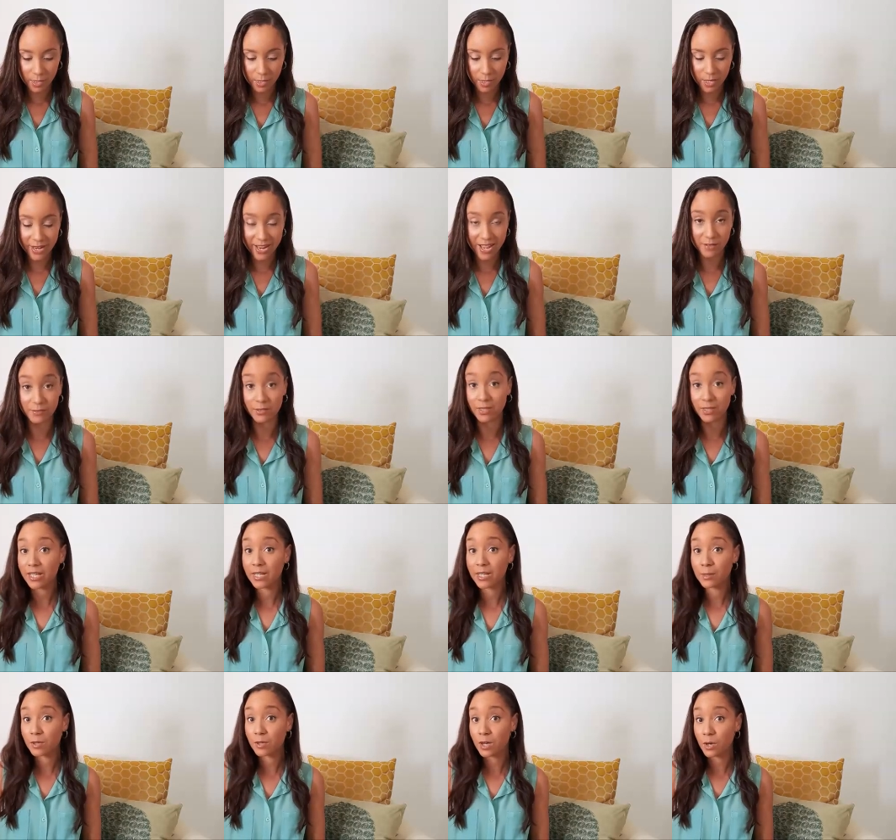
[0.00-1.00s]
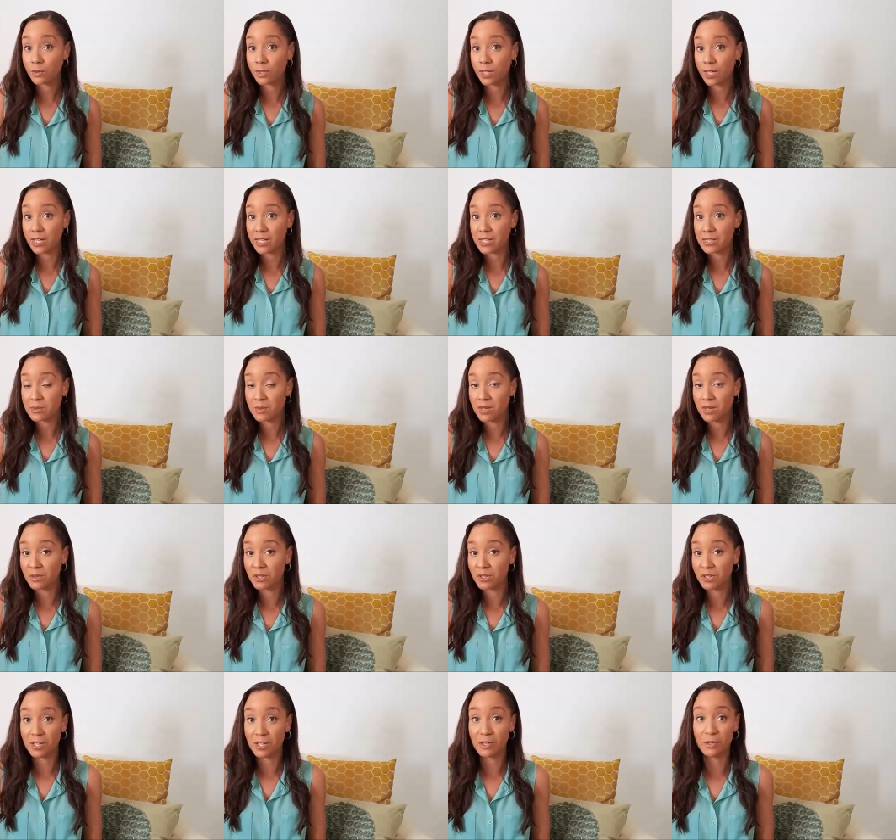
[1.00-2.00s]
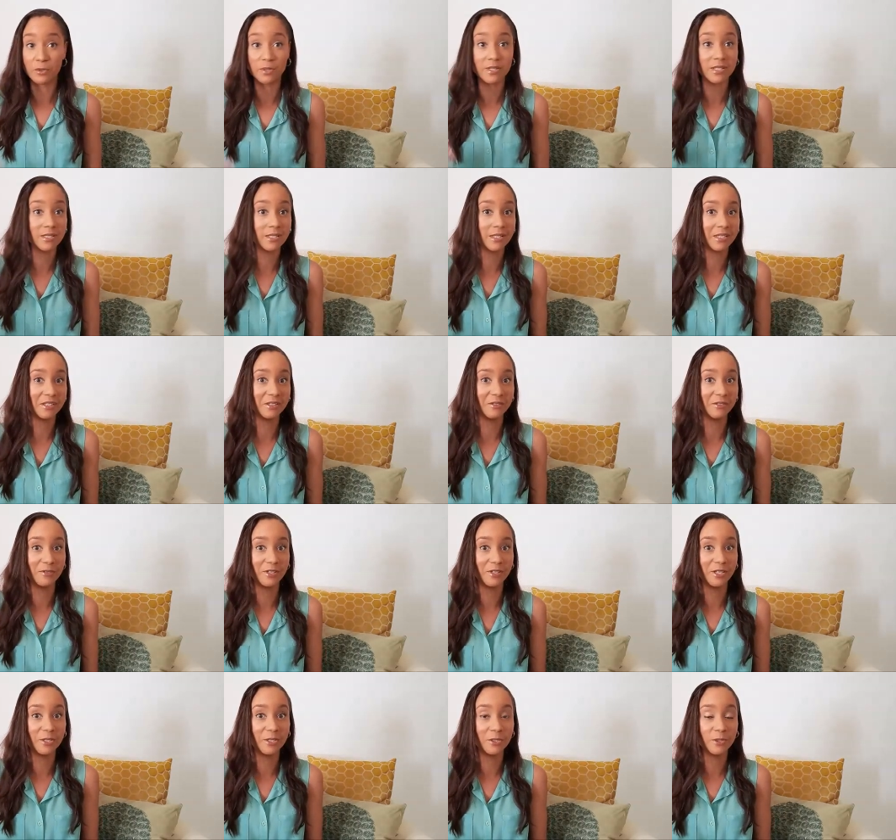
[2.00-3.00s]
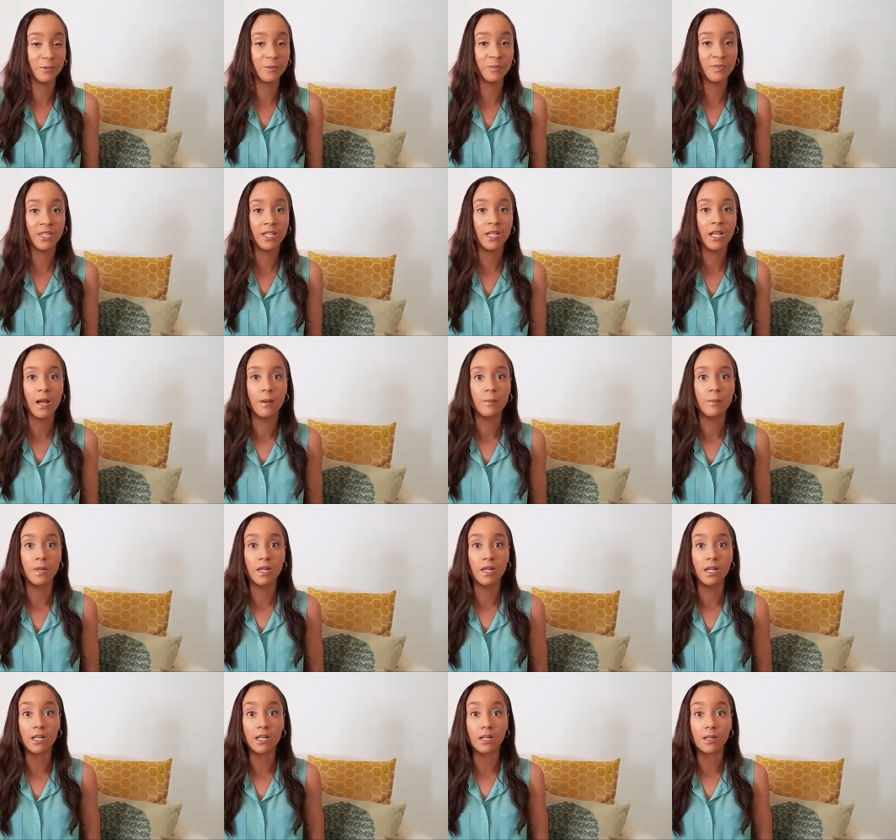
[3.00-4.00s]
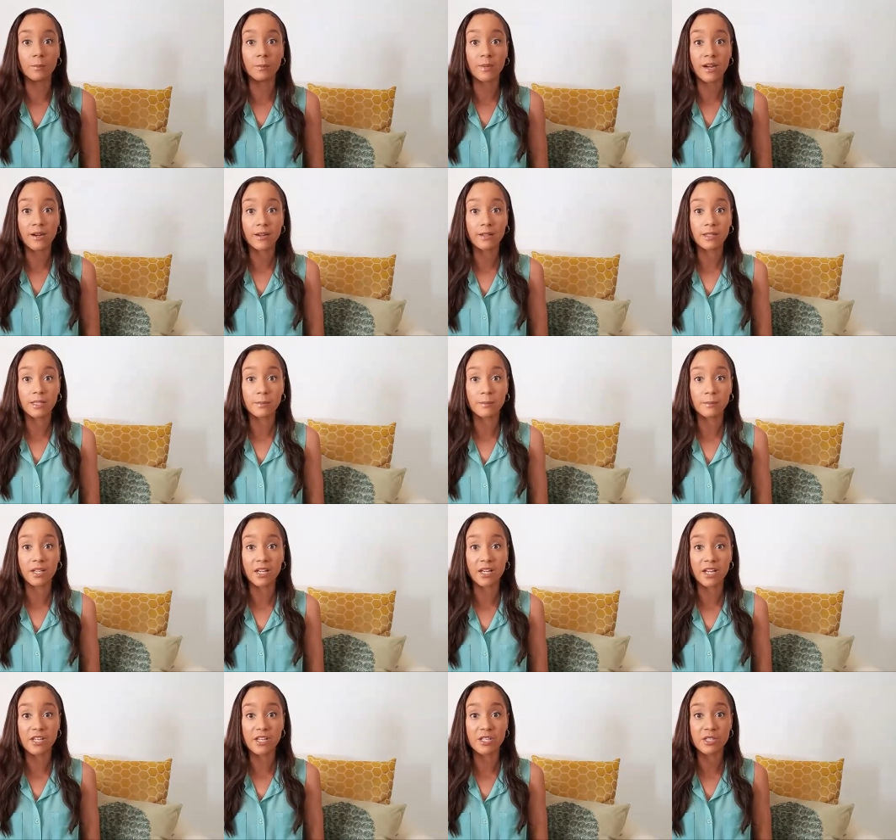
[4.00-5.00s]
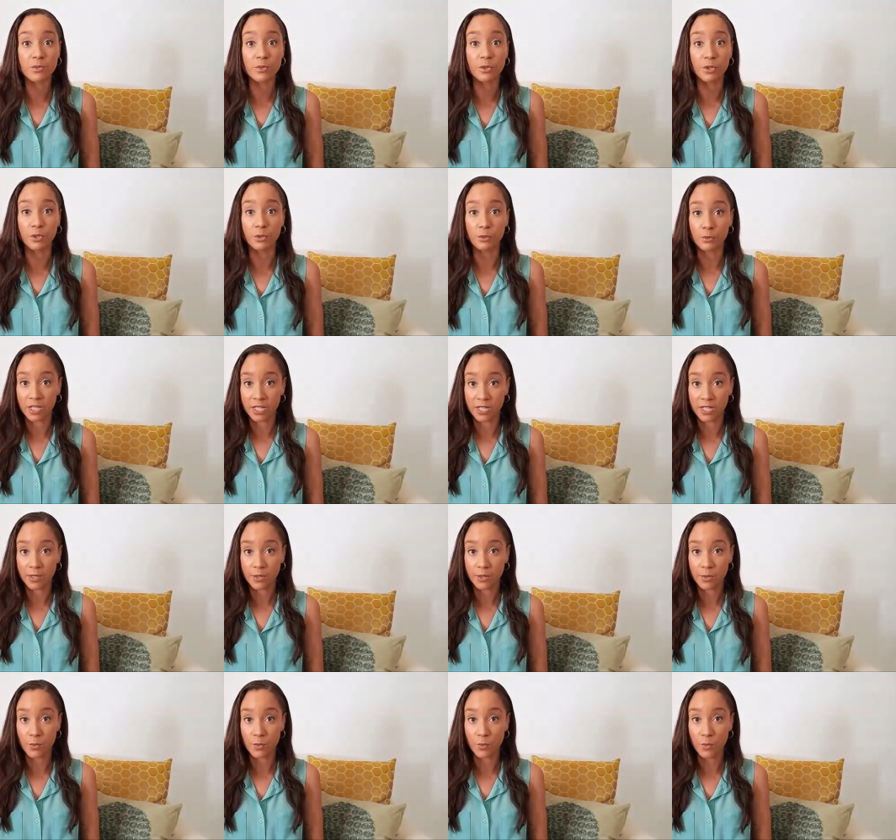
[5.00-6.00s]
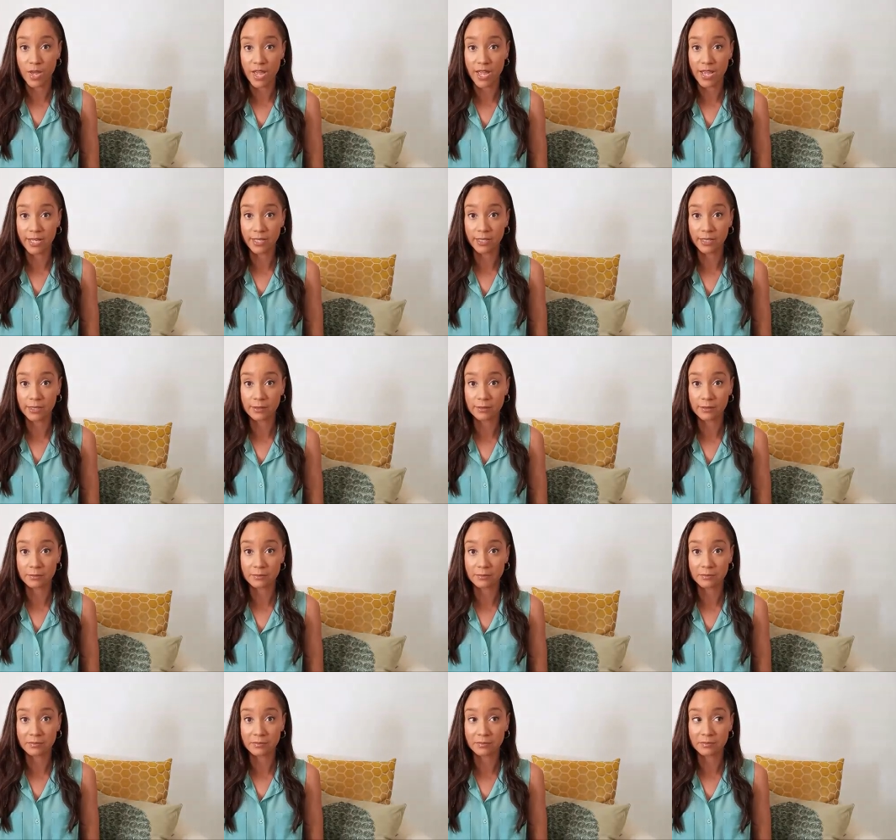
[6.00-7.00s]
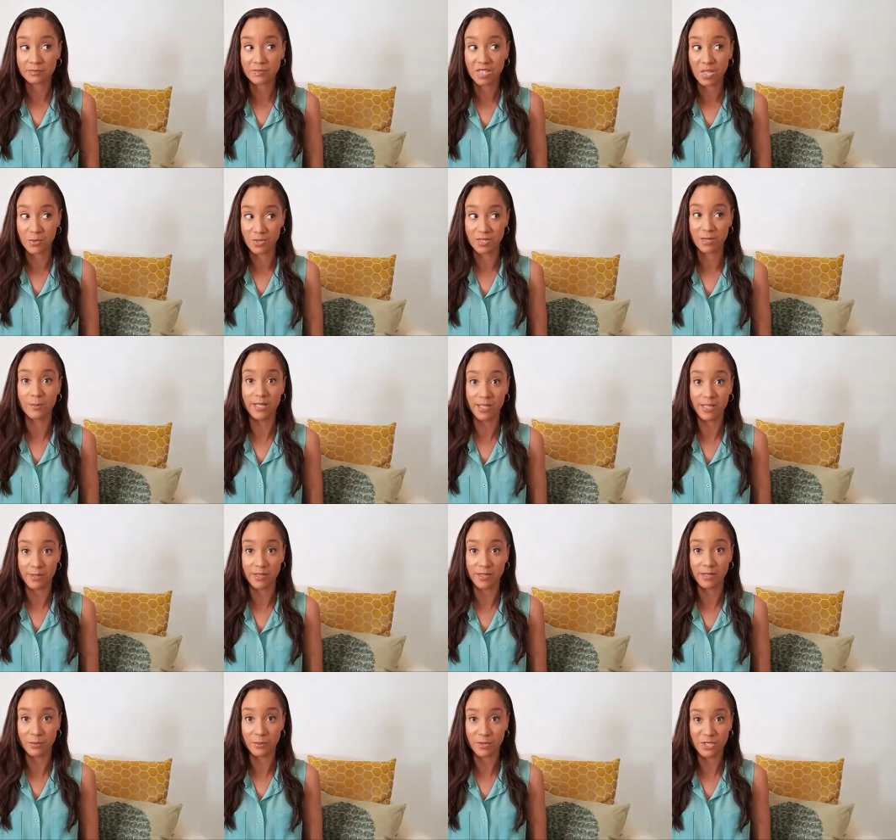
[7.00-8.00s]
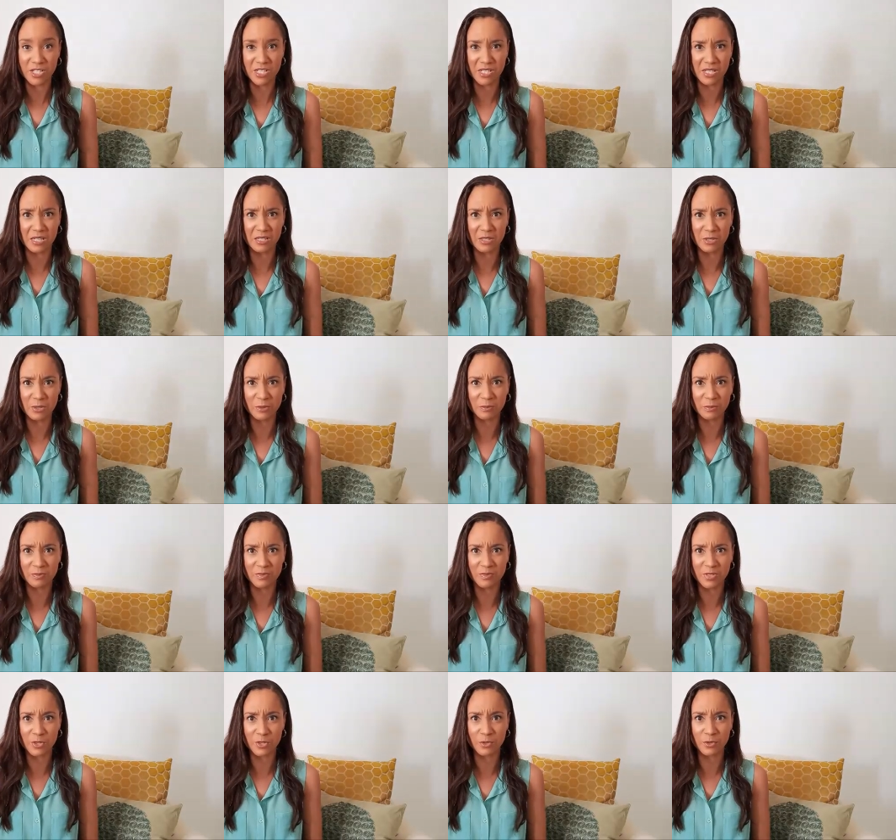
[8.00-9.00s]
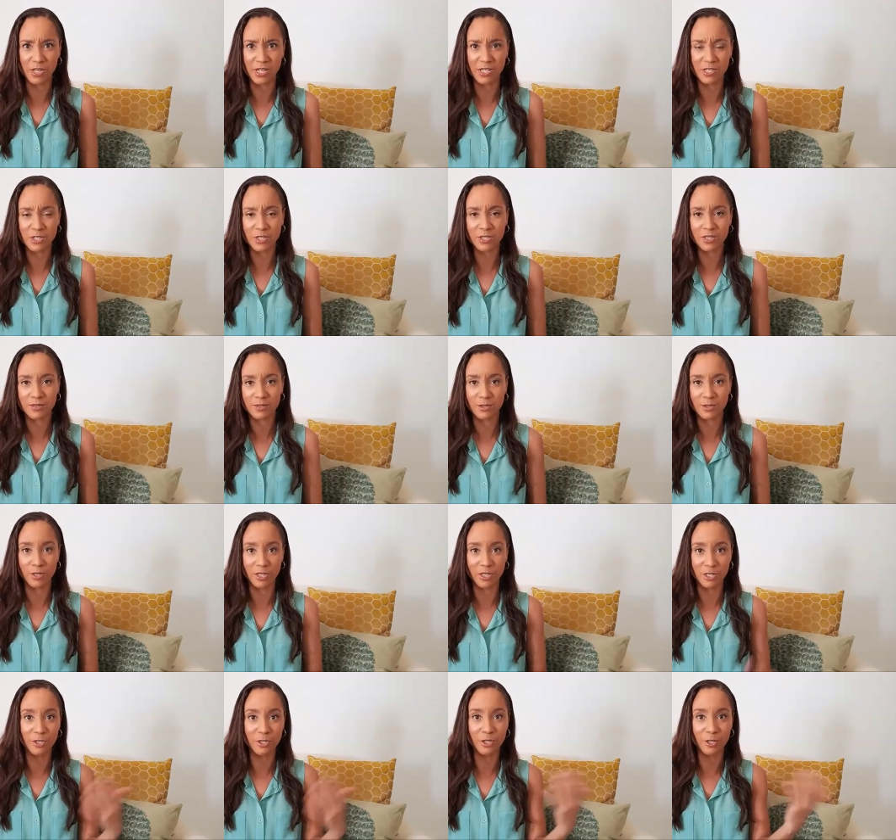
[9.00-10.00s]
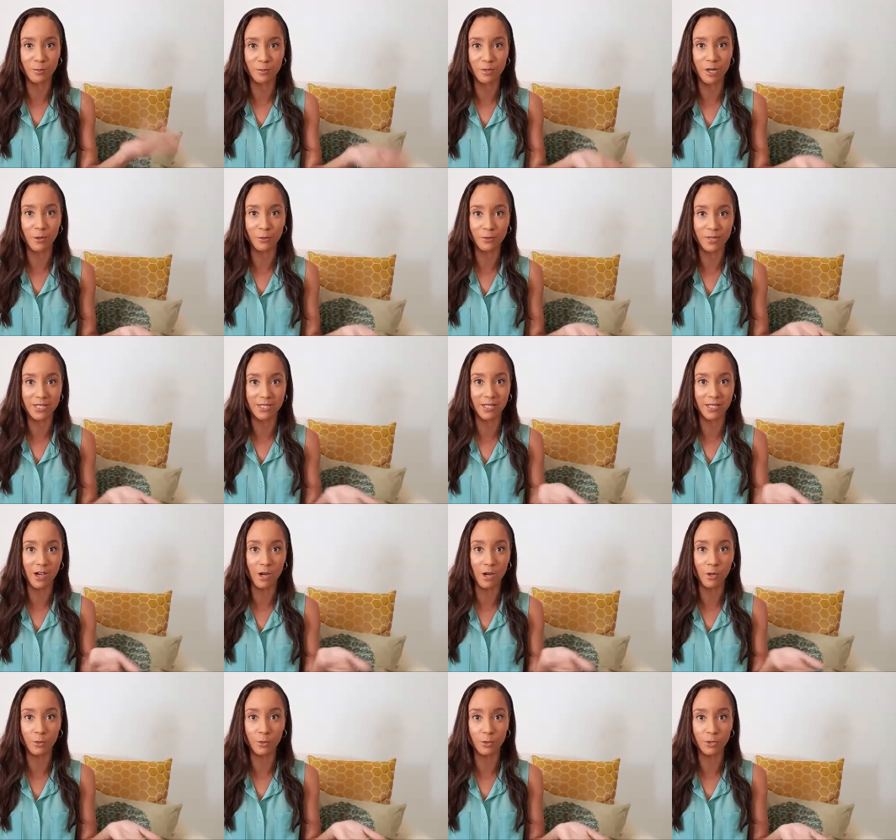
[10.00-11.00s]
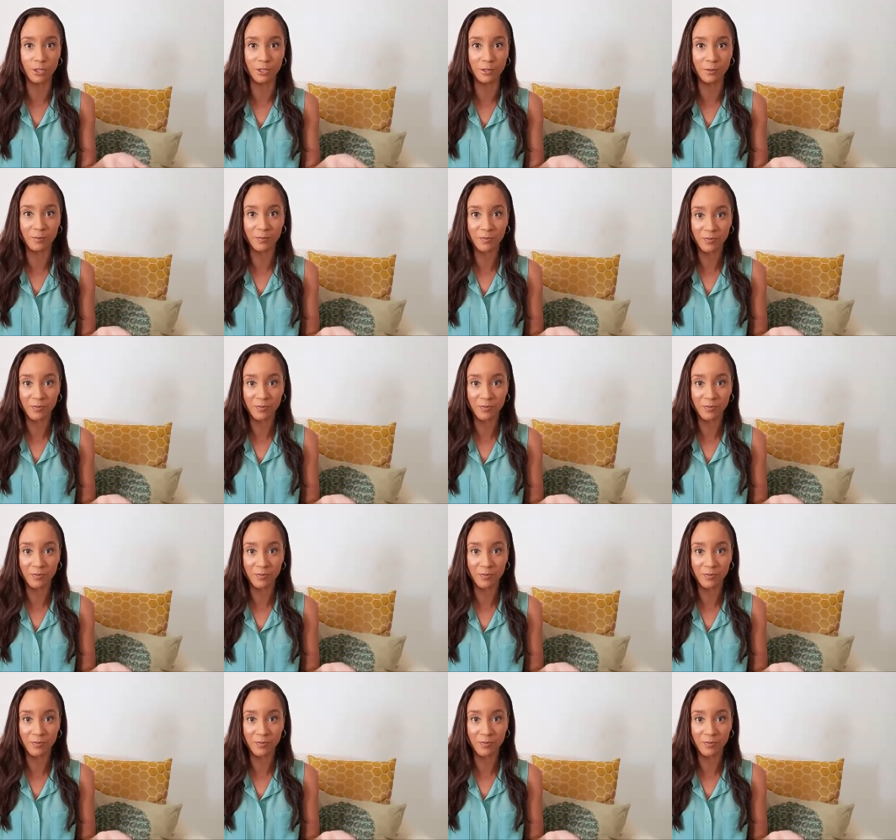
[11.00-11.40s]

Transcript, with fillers: I have light brown eyes, maybe you can notice it in the video, but apparently my eyes were gray when I was a baby, which is a little strange. So they turned brown as I got older.